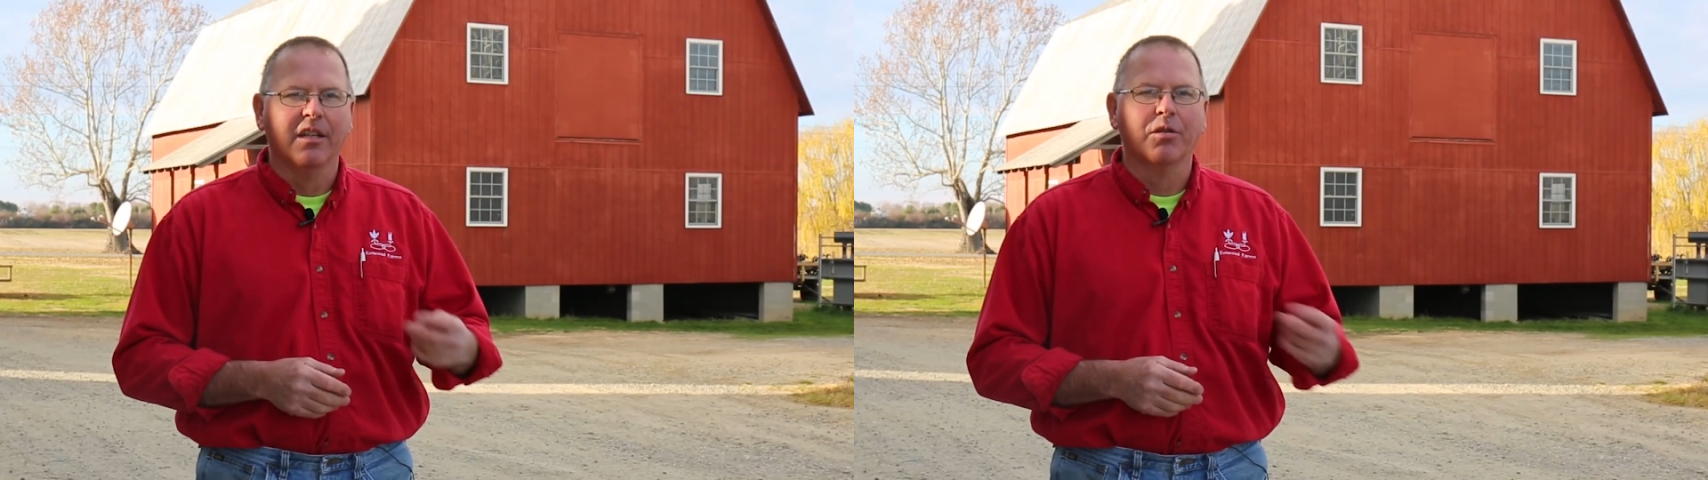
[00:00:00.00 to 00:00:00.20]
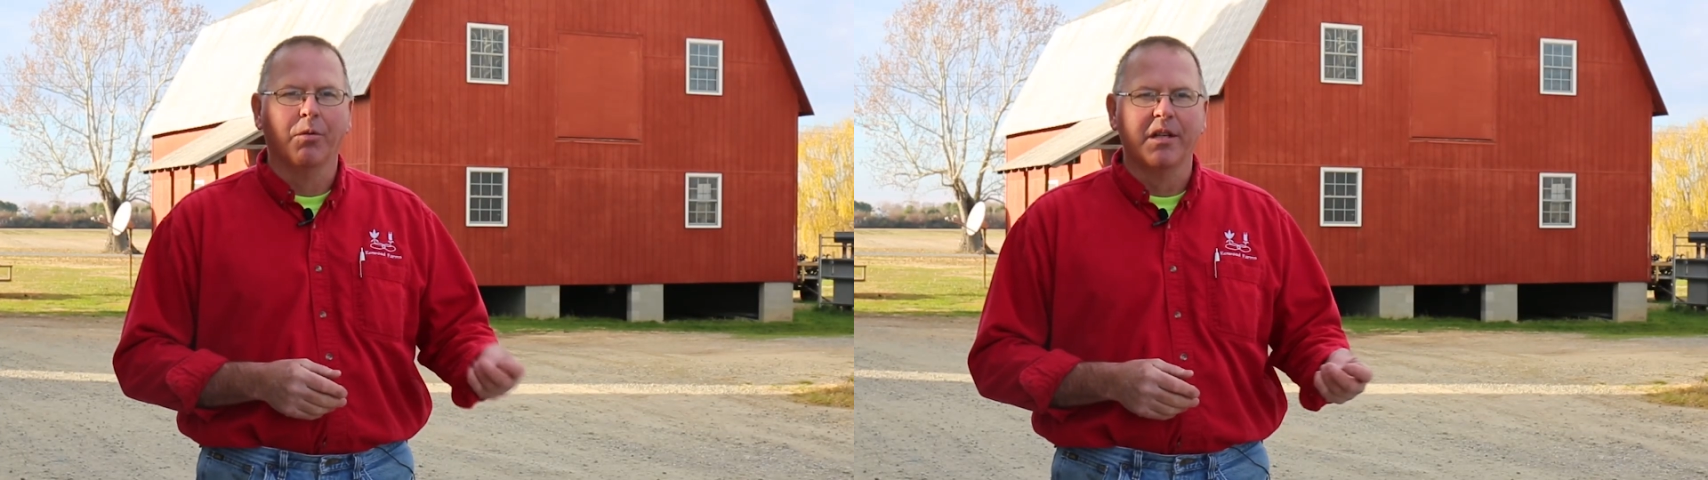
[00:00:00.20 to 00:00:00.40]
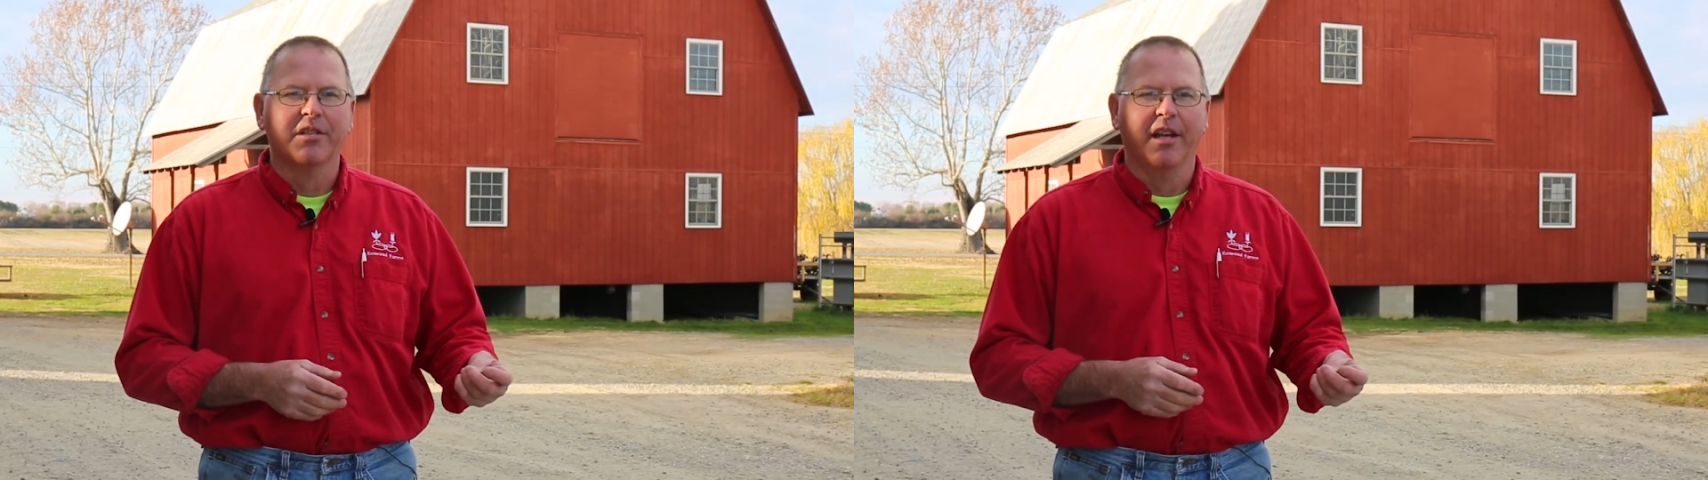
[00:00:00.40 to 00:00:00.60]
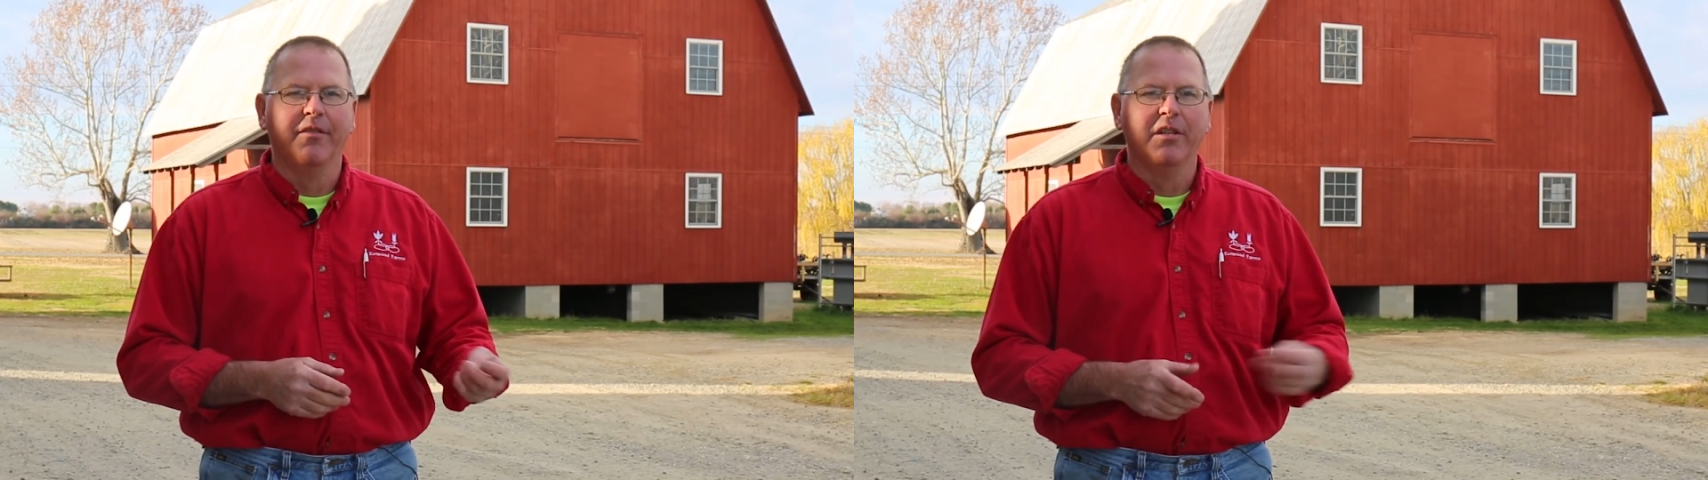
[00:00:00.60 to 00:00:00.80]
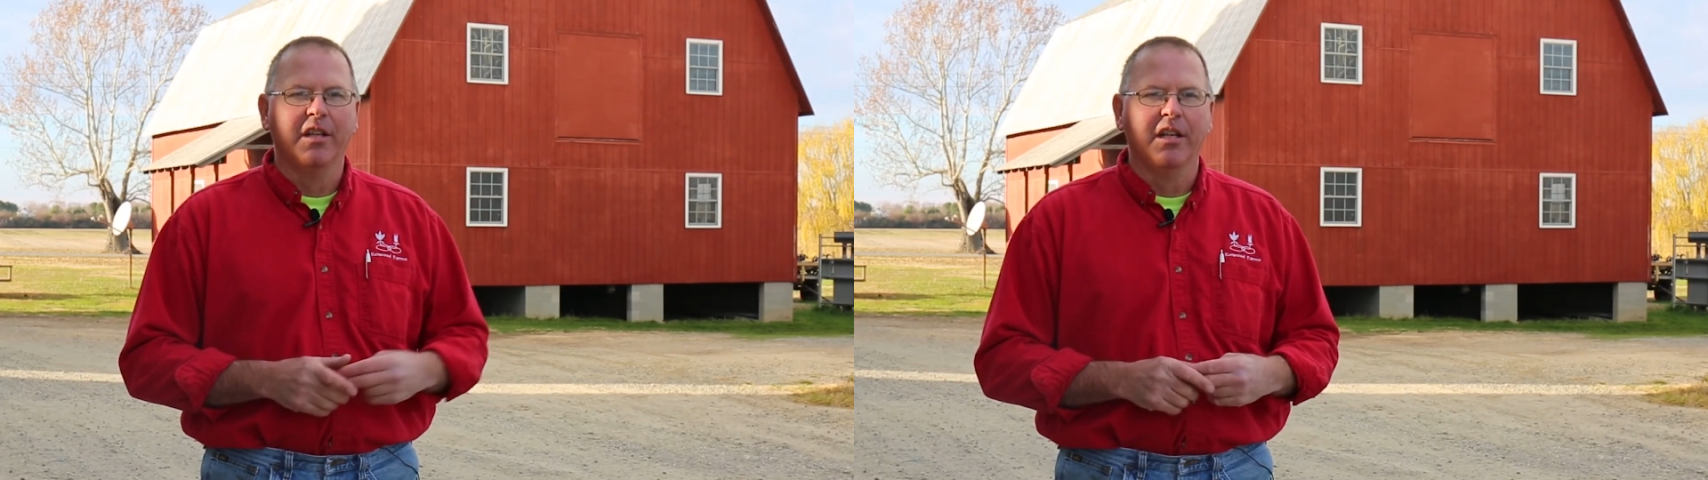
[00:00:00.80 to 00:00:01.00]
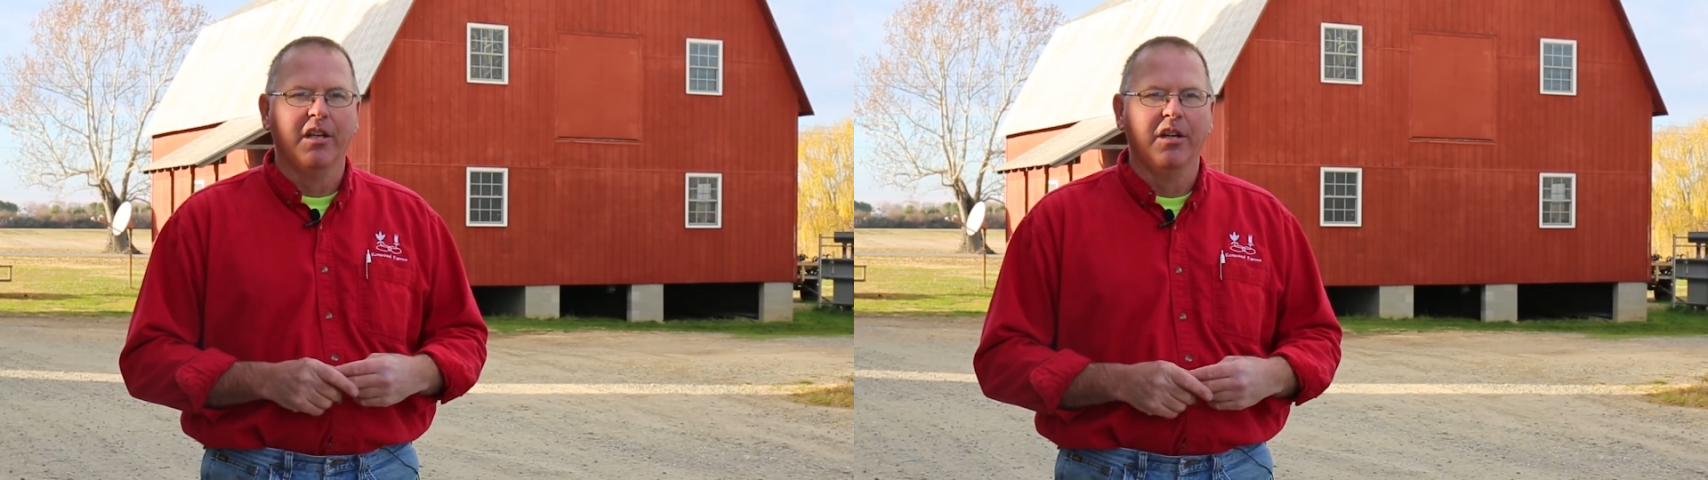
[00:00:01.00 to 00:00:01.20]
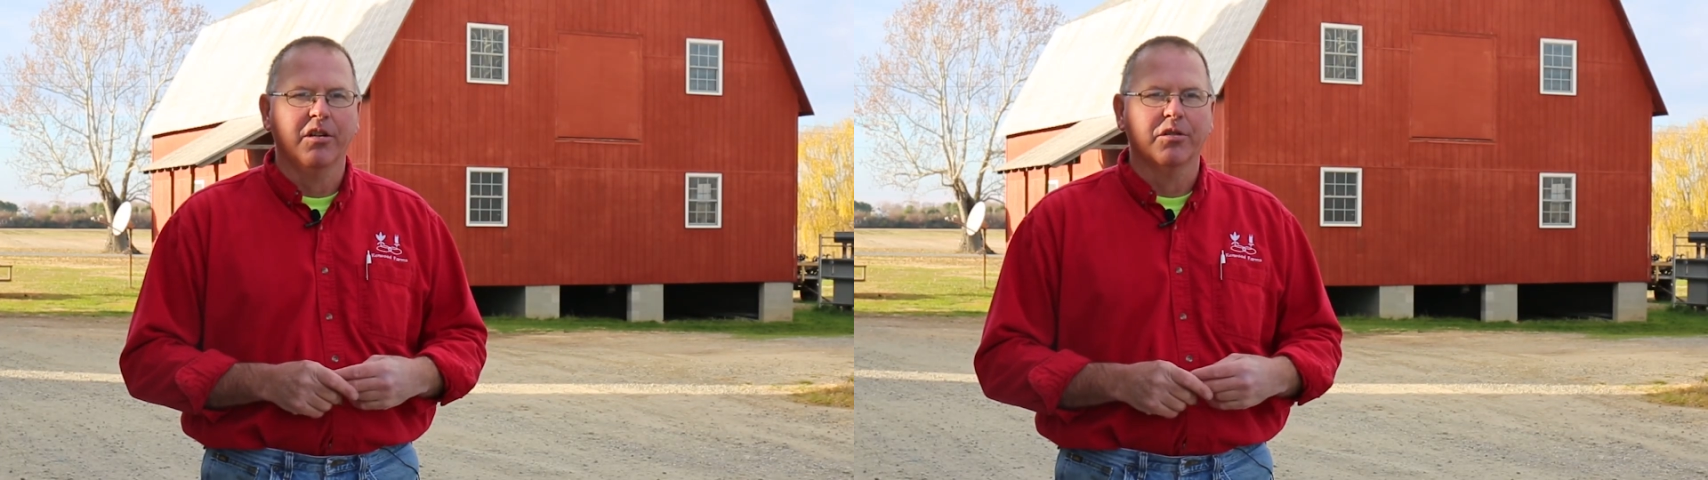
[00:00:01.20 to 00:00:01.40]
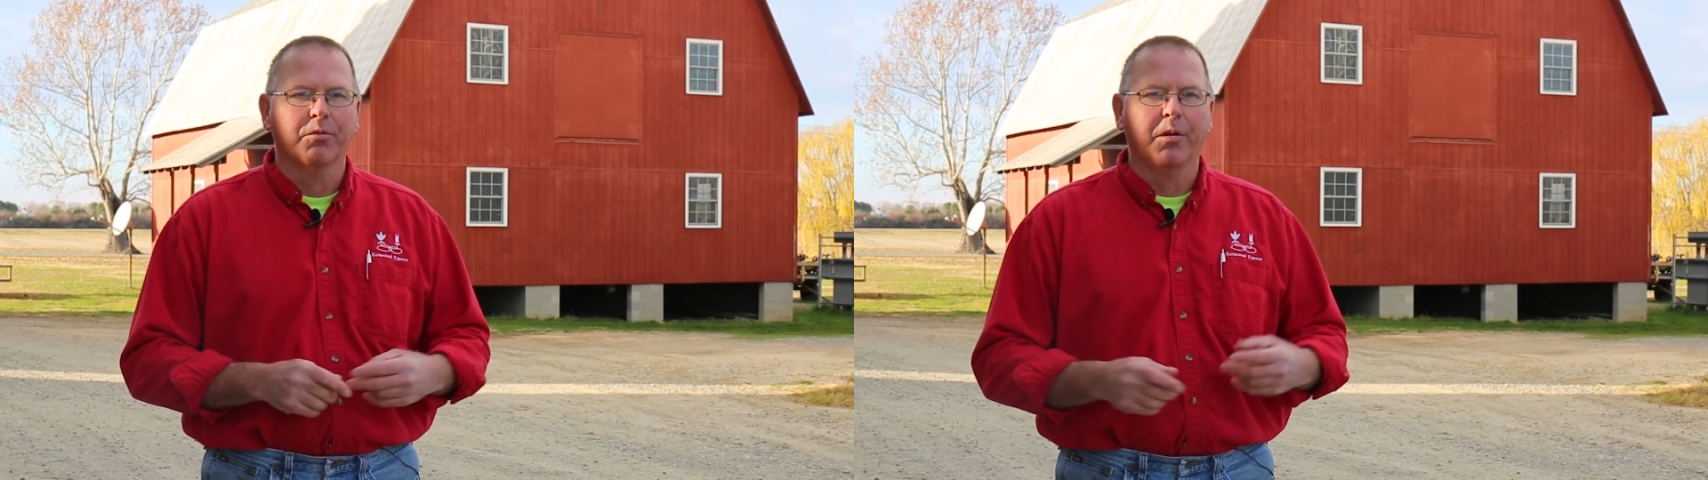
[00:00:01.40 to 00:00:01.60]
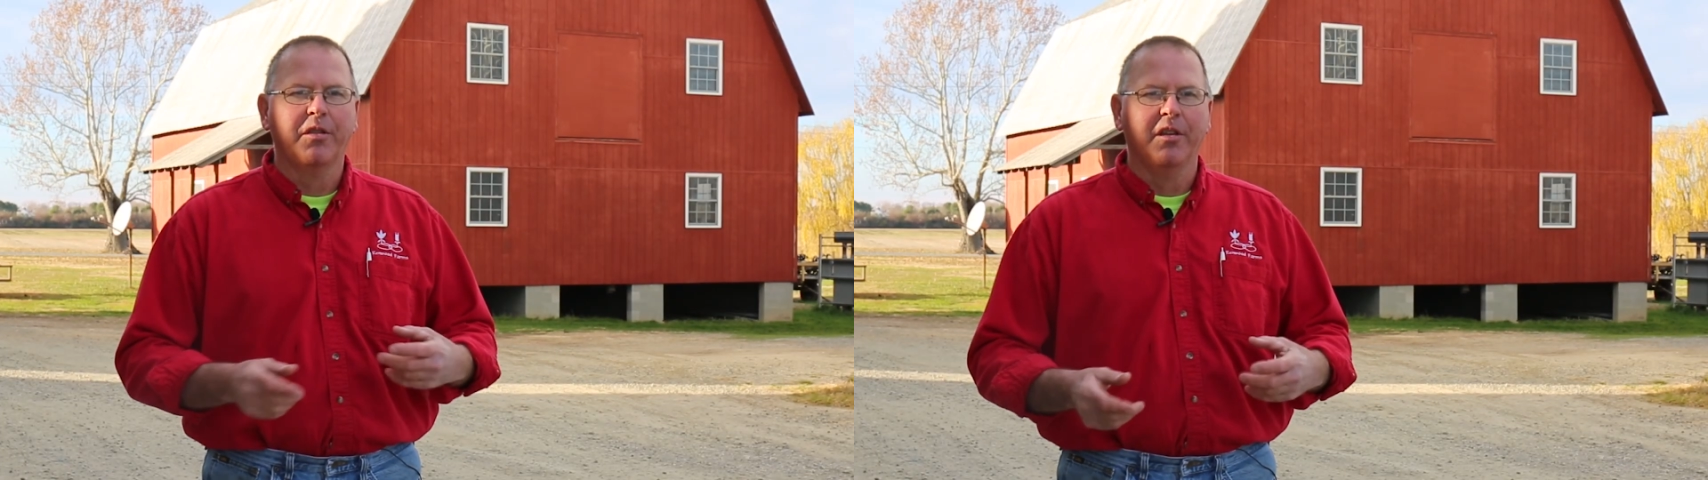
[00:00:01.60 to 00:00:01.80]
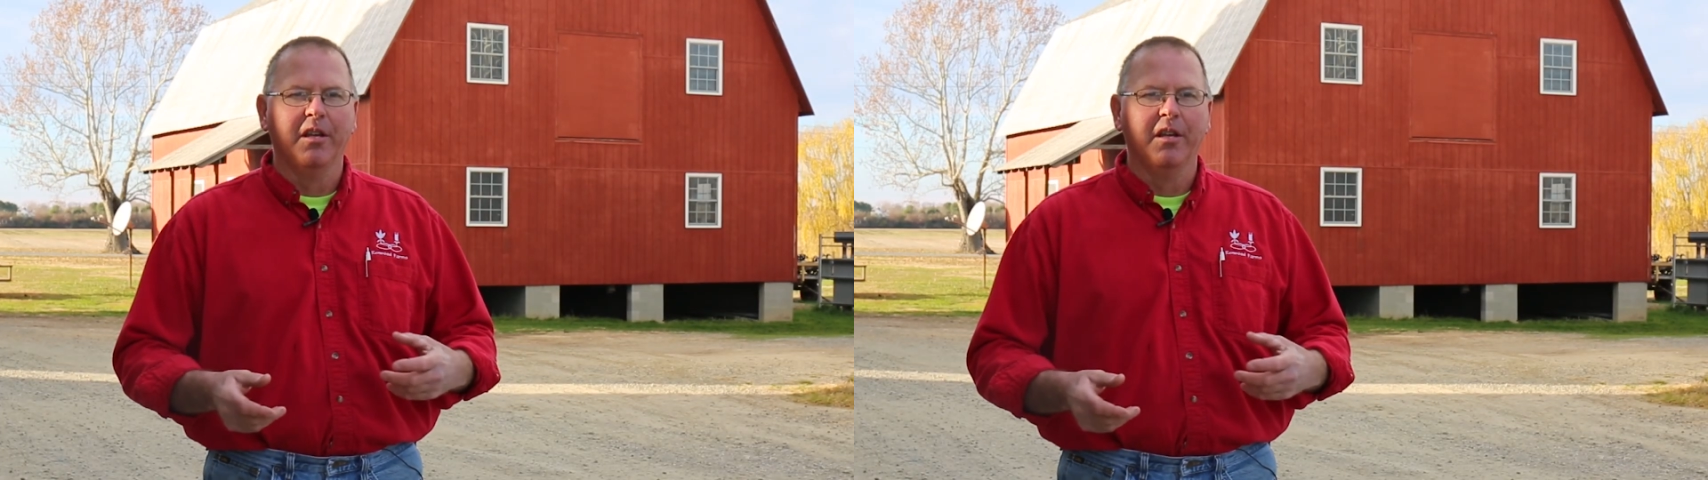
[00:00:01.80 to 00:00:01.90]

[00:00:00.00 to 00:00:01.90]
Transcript: and 2017 years with